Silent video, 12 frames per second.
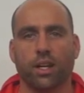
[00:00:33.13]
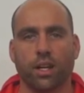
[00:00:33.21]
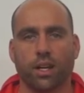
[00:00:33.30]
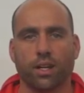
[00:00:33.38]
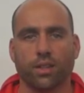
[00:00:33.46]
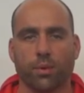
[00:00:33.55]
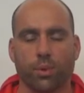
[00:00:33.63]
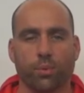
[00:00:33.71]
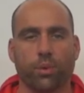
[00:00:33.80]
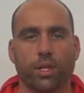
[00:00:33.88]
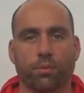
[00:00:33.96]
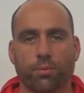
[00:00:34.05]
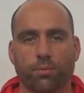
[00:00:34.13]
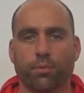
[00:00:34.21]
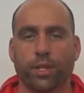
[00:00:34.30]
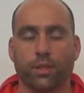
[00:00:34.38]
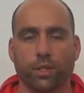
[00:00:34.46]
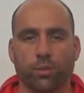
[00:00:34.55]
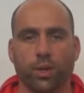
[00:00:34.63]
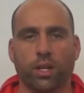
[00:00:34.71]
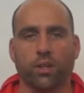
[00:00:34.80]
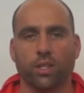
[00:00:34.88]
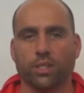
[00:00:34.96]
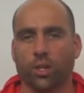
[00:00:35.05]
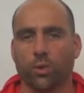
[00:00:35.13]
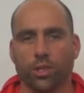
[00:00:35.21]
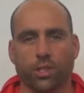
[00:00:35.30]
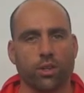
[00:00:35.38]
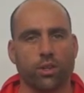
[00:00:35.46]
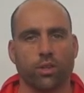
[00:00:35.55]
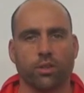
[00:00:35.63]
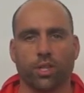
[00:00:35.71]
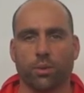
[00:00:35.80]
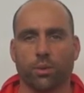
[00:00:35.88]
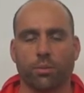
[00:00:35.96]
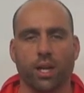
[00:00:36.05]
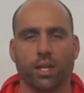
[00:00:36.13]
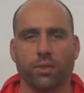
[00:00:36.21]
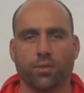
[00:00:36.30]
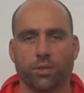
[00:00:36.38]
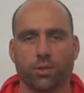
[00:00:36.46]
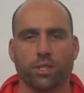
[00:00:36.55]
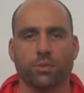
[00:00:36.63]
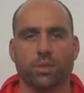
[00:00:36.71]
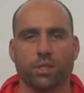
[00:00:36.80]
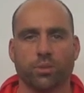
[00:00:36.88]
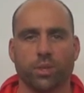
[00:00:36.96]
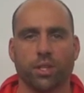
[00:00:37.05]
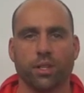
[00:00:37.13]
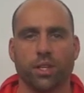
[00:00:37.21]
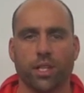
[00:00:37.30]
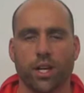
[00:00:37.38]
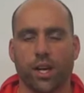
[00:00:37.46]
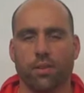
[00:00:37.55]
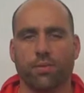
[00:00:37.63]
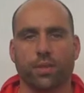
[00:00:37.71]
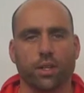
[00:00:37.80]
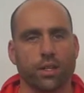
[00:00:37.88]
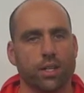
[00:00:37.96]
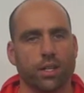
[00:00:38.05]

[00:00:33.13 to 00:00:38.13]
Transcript: I thought we played fairly well. It's always hard coming back after Christmas with the layoff,